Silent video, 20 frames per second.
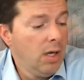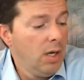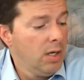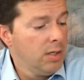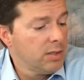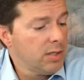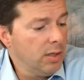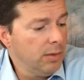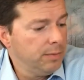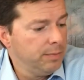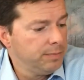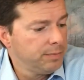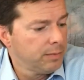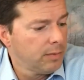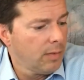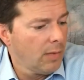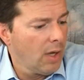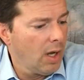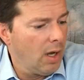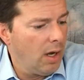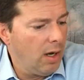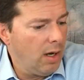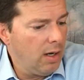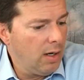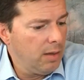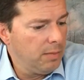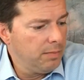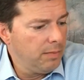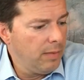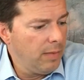So,
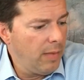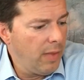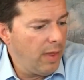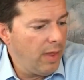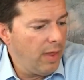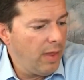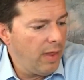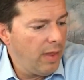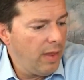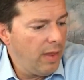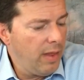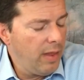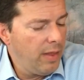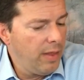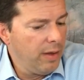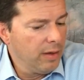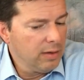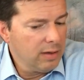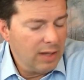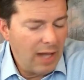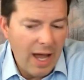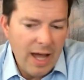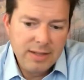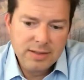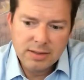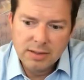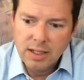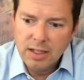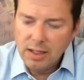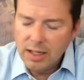the
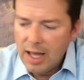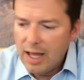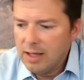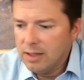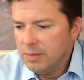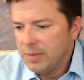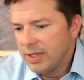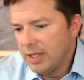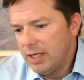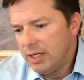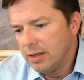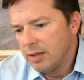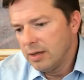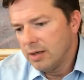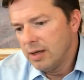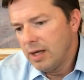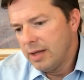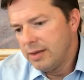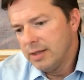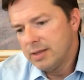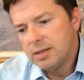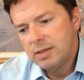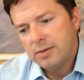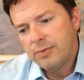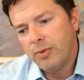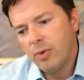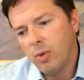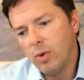last little element here, and this is